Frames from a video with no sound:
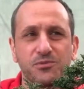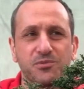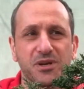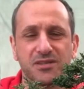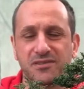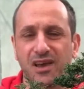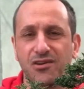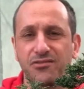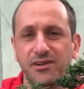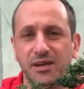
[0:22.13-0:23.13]
because of
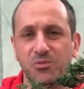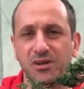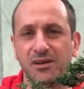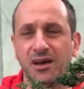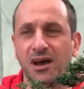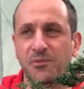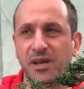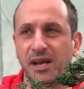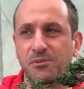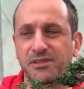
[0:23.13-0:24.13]
COVID, and we're
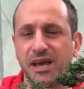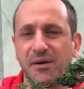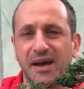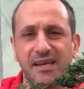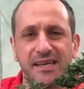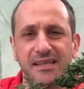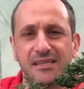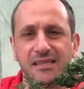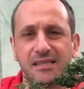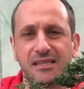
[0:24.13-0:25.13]
not able to go out and get
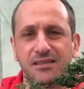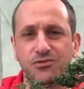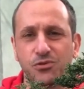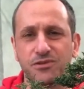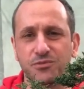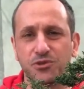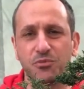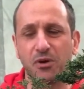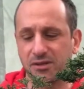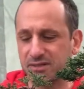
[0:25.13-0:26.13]
source some new
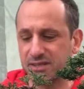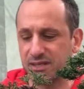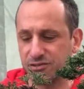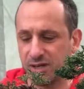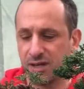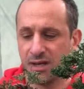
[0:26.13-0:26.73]
pots, etc.